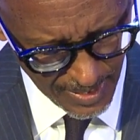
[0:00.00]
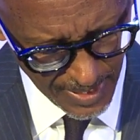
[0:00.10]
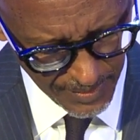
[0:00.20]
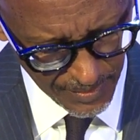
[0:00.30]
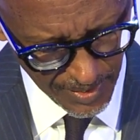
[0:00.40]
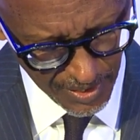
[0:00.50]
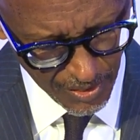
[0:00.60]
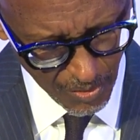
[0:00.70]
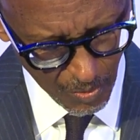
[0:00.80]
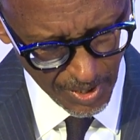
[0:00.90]
As the
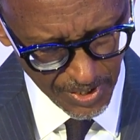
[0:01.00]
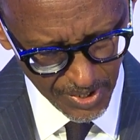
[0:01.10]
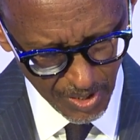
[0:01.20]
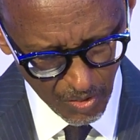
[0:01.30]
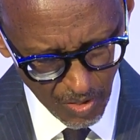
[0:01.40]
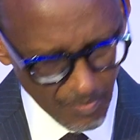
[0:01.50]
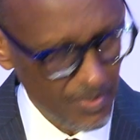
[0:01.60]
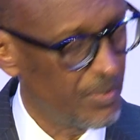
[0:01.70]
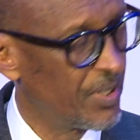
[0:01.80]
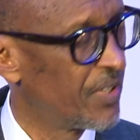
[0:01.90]
newest
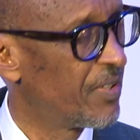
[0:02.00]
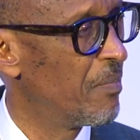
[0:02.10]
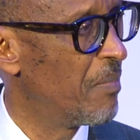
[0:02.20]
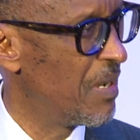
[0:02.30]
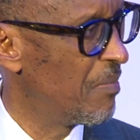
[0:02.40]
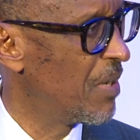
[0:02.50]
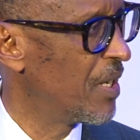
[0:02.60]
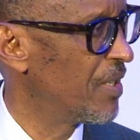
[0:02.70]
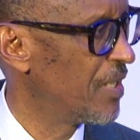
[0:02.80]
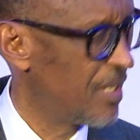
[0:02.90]
Commonwealth
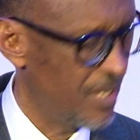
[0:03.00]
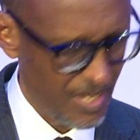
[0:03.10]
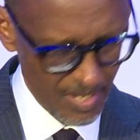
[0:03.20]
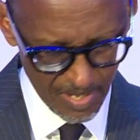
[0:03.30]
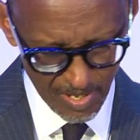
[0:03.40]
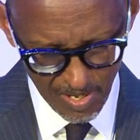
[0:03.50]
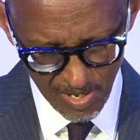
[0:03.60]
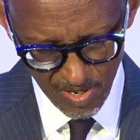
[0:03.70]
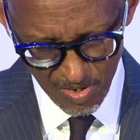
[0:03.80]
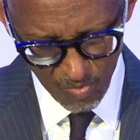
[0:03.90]
member,
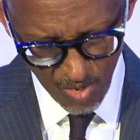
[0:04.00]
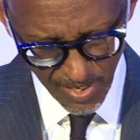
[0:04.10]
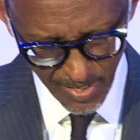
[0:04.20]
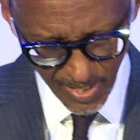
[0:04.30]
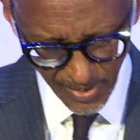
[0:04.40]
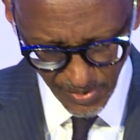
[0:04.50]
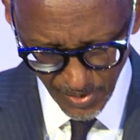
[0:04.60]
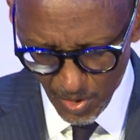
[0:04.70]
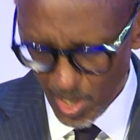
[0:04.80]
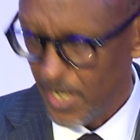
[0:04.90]
Rwanda
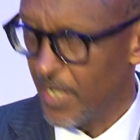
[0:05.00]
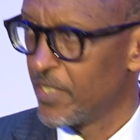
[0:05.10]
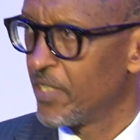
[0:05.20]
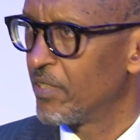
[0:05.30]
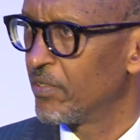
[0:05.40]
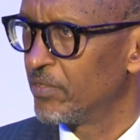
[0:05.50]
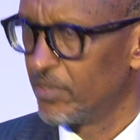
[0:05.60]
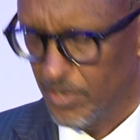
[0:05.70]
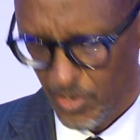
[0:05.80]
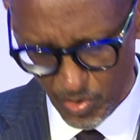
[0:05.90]
is honored
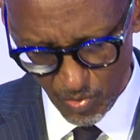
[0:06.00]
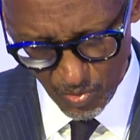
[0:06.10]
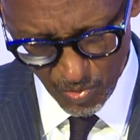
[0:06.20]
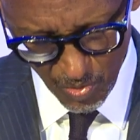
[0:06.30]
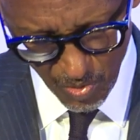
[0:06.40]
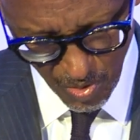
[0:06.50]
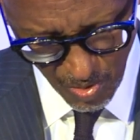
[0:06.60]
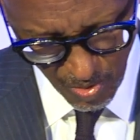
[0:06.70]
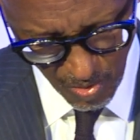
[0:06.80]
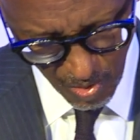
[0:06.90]
to
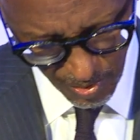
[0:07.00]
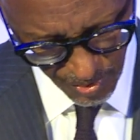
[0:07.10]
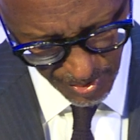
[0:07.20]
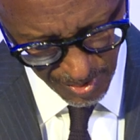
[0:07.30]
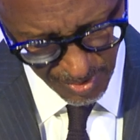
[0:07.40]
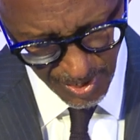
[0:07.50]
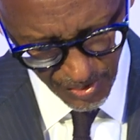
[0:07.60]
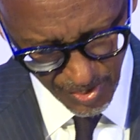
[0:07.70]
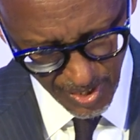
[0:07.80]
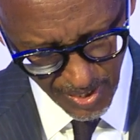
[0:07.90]
host
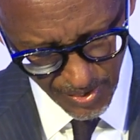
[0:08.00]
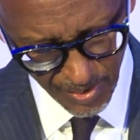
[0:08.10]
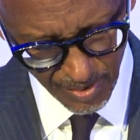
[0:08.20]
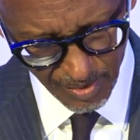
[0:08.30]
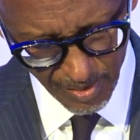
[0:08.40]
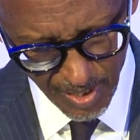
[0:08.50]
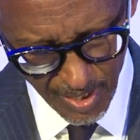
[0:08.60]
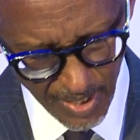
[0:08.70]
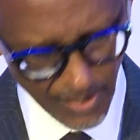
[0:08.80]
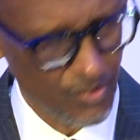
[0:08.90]
next year's
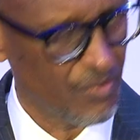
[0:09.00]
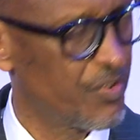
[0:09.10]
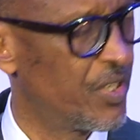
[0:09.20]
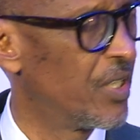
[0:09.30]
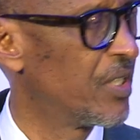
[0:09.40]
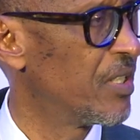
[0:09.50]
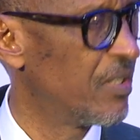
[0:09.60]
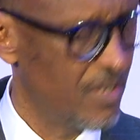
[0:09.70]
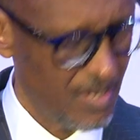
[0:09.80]
Heads of State